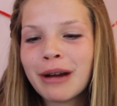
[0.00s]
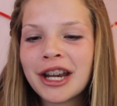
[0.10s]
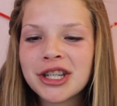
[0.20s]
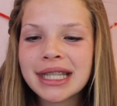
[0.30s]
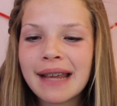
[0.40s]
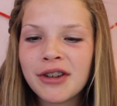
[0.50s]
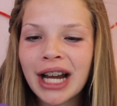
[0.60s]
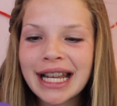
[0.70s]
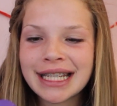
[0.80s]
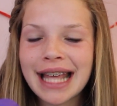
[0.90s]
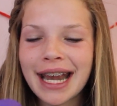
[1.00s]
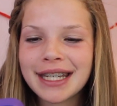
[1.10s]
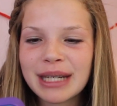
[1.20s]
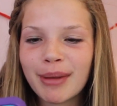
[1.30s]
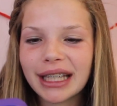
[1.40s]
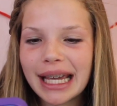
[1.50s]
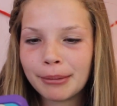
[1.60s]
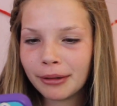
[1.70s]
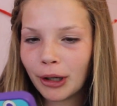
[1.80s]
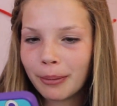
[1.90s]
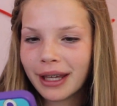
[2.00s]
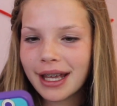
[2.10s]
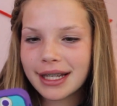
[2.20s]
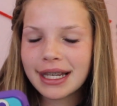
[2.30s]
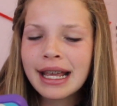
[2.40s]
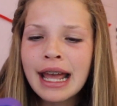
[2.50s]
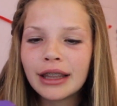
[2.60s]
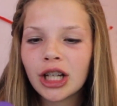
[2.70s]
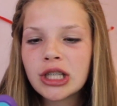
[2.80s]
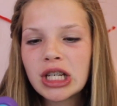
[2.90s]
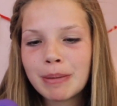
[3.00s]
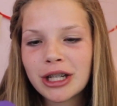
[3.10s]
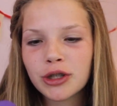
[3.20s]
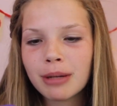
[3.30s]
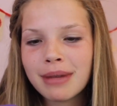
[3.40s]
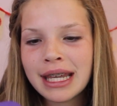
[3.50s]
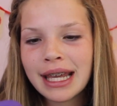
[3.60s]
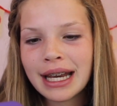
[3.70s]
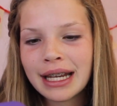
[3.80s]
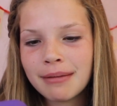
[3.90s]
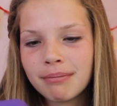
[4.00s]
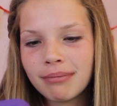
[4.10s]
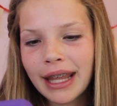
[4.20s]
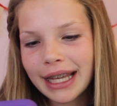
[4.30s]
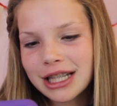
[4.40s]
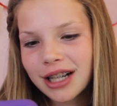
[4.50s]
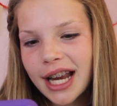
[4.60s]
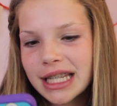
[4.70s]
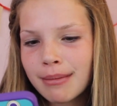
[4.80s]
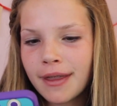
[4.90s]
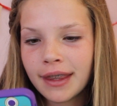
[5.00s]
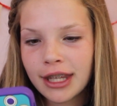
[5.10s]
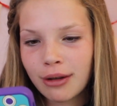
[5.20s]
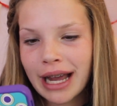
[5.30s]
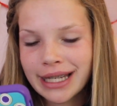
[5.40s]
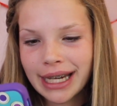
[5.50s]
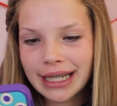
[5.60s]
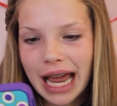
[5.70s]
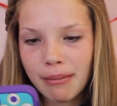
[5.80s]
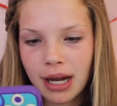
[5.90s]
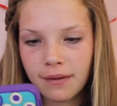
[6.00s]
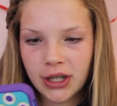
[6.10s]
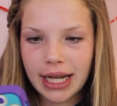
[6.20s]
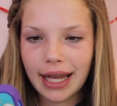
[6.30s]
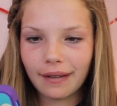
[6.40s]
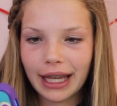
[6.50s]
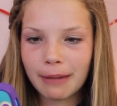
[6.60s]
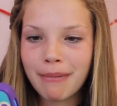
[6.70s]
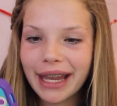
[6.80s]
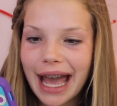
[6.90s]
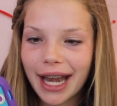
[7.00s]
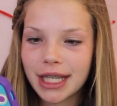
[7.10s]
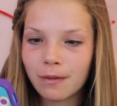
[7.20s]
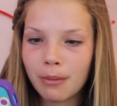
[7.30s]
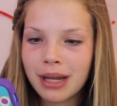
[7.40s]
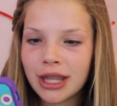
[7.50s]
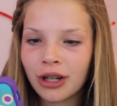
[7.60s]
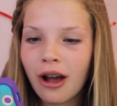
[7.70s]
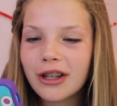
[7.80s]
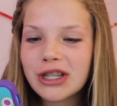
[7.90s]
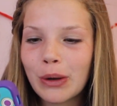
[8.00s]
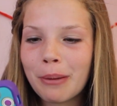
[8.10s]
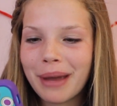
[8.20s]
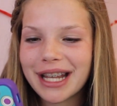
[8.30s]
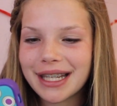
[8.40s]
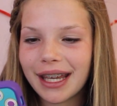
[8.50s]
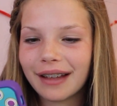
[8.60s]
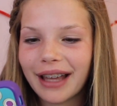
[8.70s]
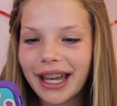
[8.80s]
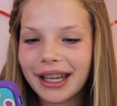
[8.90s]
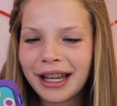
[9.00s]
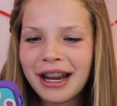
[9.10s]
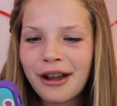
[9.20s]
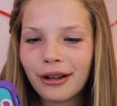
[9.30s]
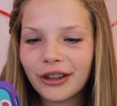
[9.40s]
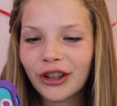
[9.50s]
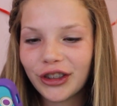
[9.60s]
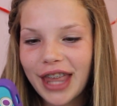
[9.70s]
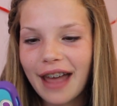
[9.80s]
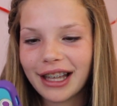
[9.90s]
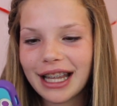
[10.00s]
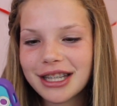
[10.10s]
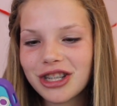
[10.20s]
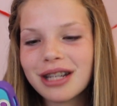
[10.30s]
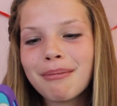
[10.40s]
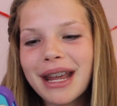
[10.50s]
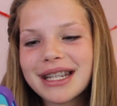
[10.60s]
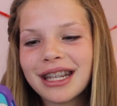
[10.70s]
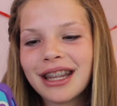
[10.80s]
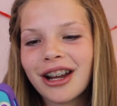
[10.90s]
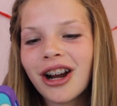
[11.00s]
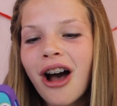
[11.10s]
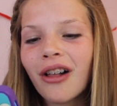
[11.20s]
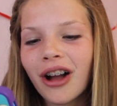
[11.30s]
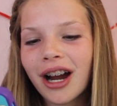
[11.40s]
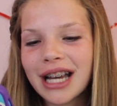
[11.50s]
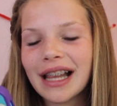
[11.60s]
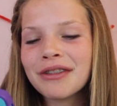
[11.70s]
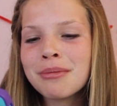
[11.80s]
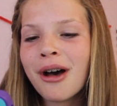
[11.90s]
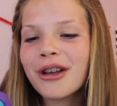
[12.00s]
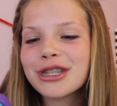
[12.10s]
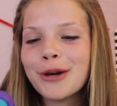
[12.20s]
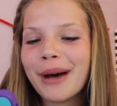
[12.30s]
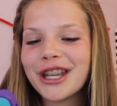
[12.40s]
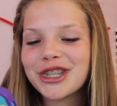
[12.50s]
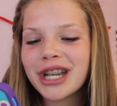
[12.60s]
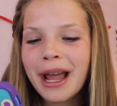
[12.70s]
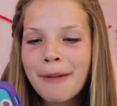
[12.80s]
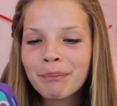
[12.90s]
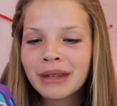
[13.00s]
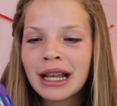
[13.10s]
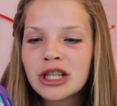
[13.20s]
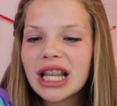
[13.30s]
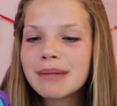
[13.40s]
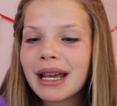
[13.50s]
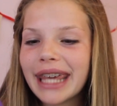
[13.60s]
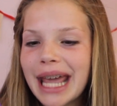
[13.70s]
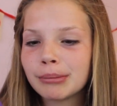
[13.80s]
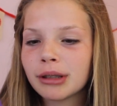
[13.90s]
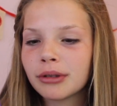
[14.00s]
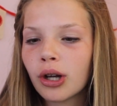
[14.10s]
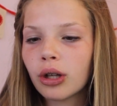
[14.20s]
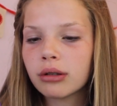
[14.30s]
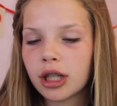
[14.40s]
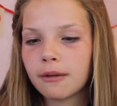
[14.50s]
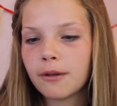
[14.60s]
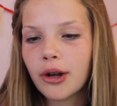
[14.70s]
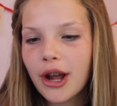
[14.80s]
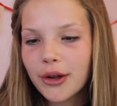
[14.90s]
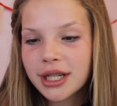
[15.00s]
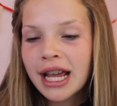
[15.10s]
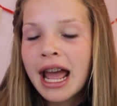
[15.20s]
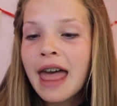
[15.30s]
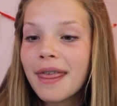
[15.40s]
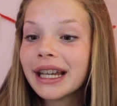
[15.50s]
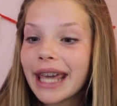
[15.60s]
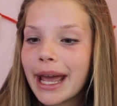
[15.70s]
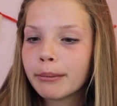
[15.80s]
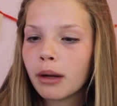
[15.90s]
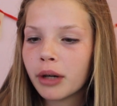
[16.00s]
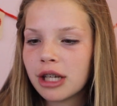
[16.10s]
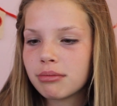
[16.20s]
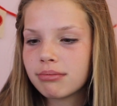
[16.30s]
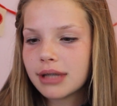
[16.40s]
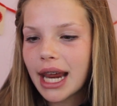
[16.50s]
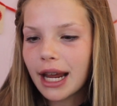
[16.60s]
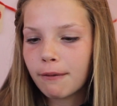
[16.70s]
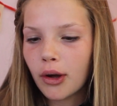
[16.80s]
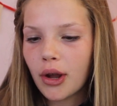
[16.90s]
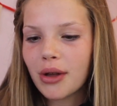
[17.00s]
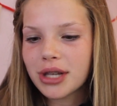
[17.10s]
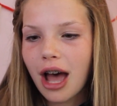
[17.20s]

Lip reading: where I just save your guys' edits to my camera roll because they're so special to me, and it like it's crazy to me to think that you guys take time out of your day to like make edits for me. They're all so amazing. Like, look at that. Like, that's just amazing. They all are, and I love them all so much. So that's my camera roll or photos. Then camera, where you take photos,